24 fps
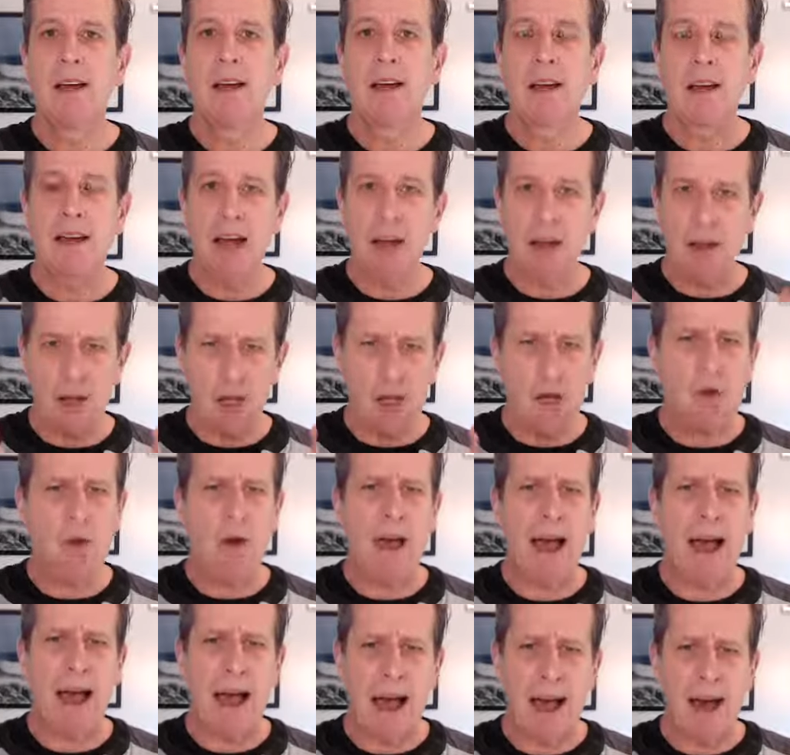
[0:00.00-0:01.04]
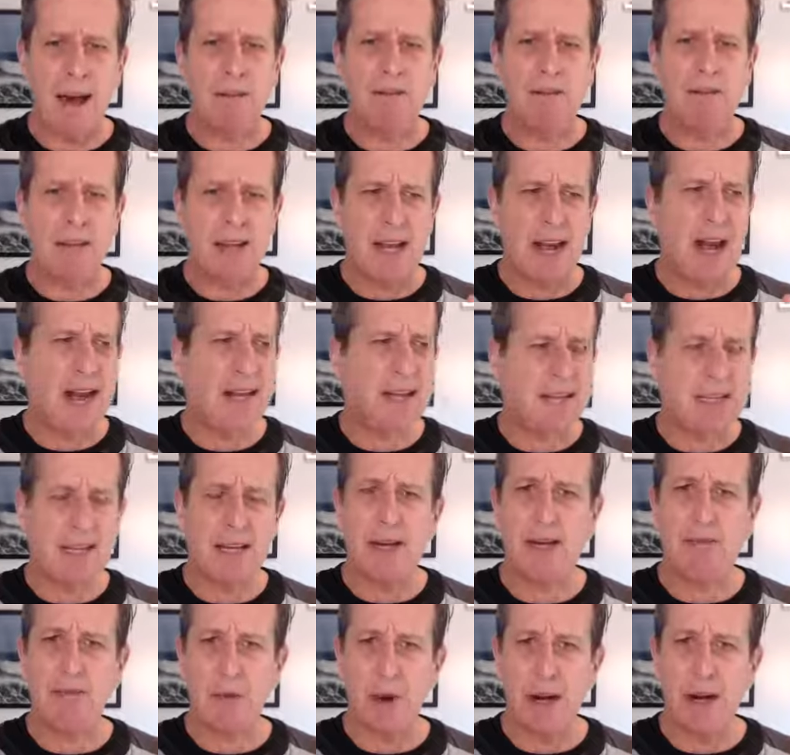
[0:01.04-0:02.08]
Now you have the idea
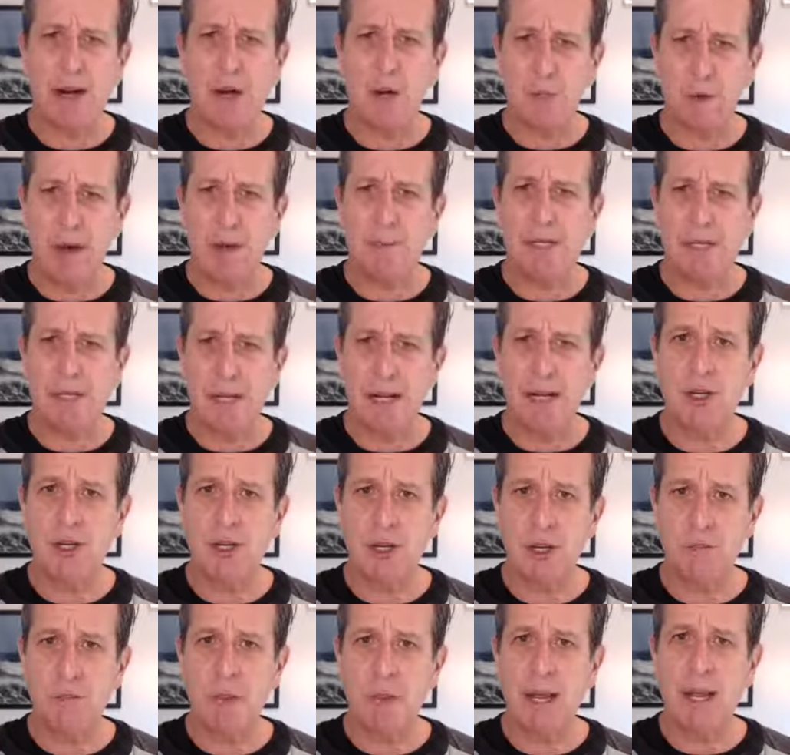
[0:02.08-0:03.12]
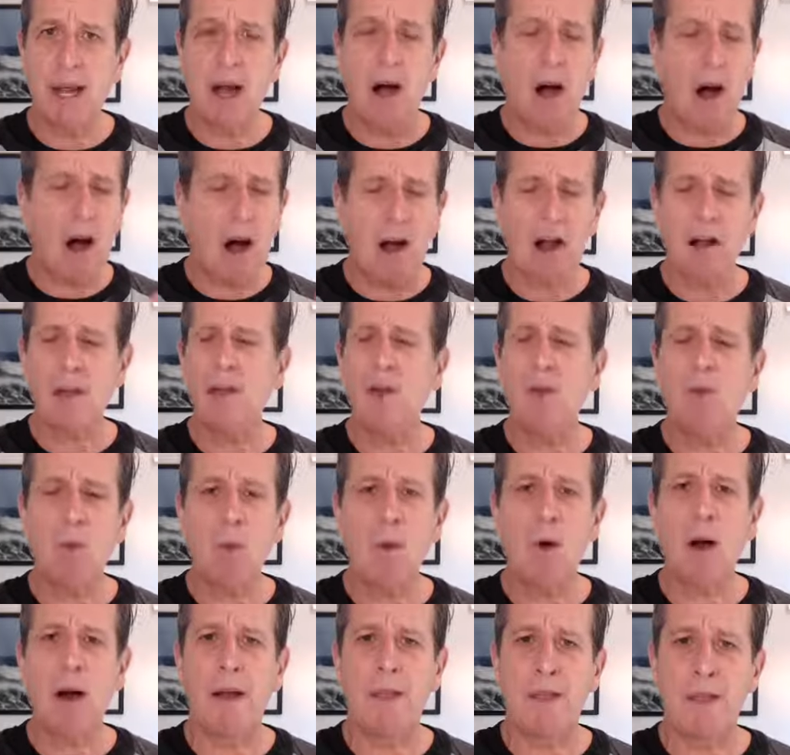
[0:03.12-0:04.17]
of what your website should be. All you
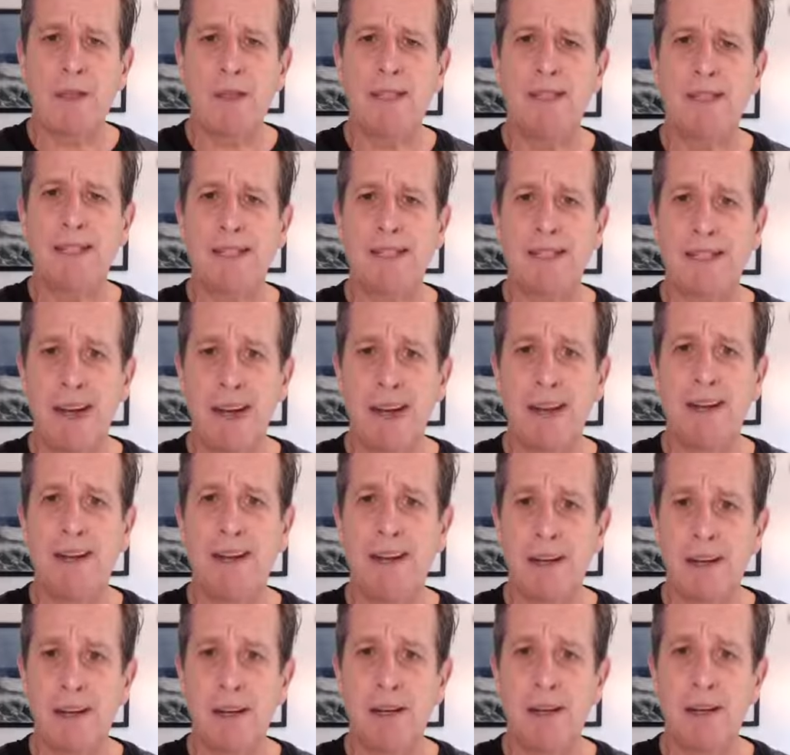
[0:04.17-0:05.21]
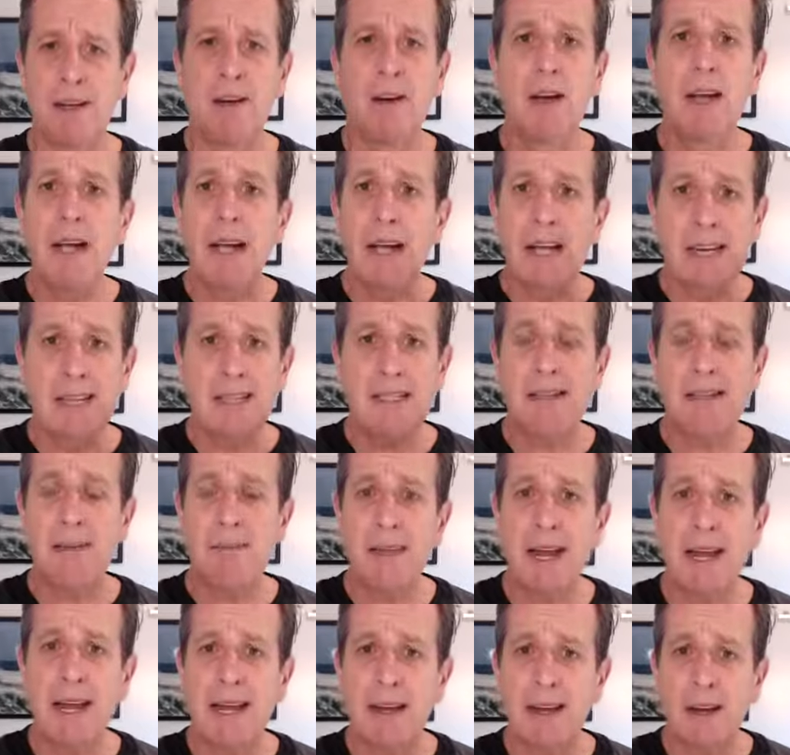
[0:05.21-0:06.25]
want this designer to do is to
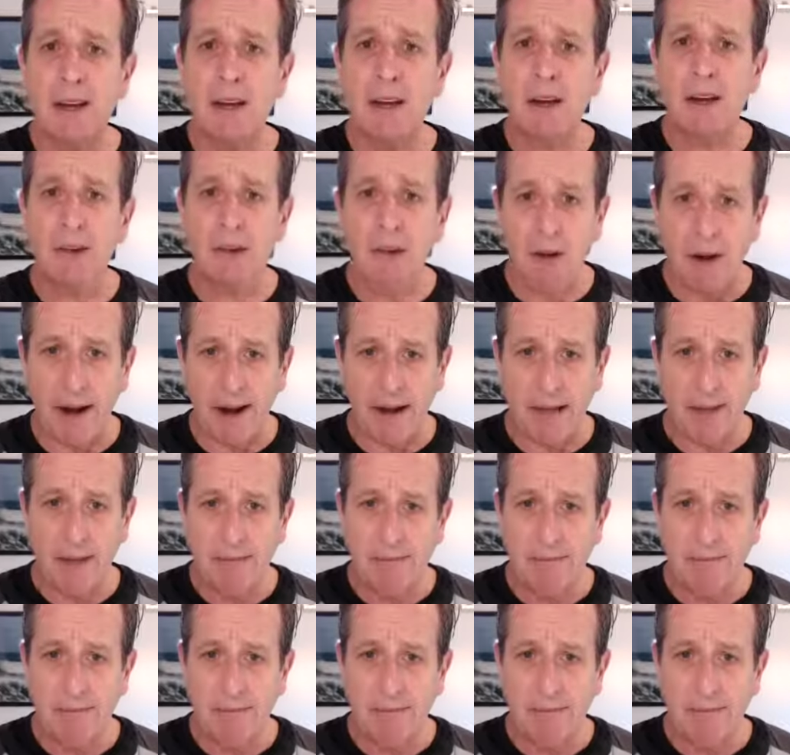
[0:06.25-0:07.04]
make it look right.